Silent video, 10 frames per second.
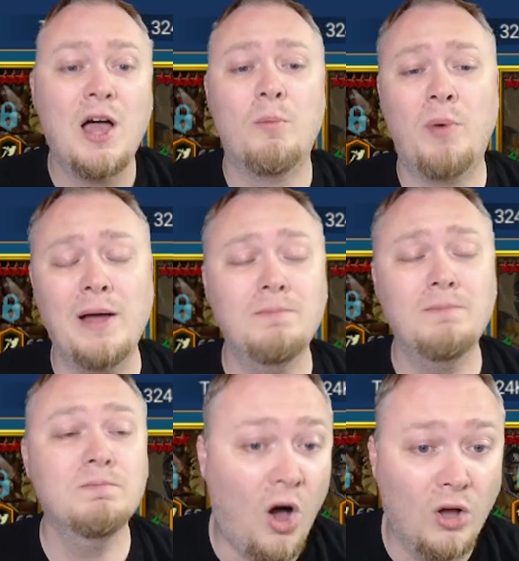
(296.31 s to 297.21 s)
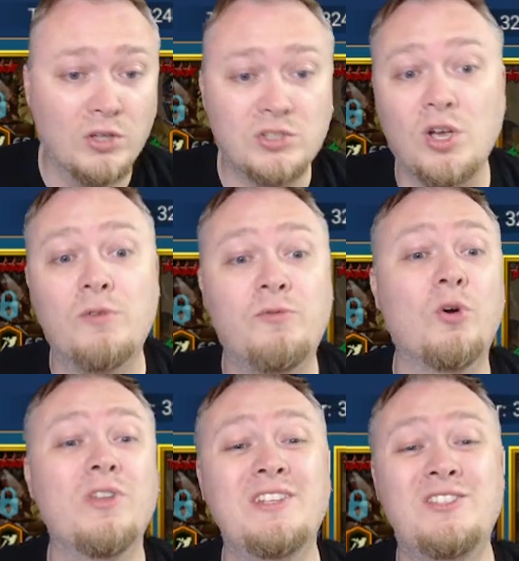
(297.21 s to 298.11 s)
but also
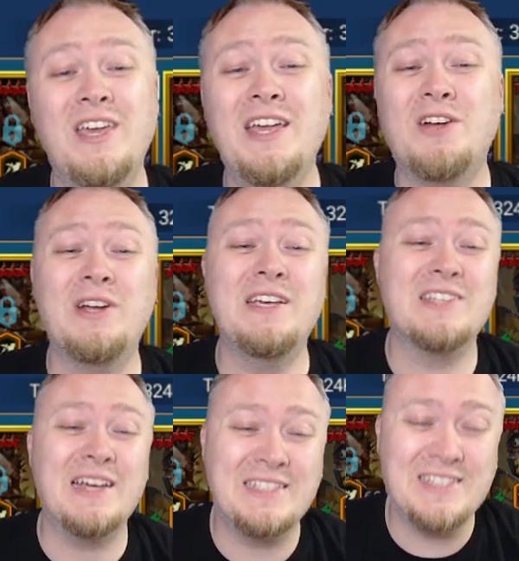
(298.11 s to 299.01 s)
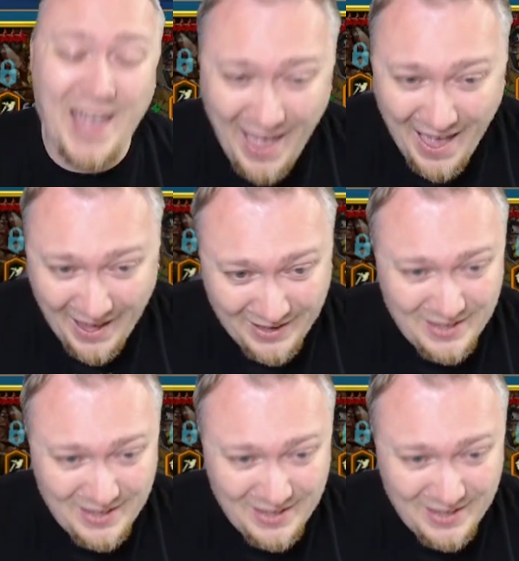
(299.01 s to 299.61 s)
for the decreased attack.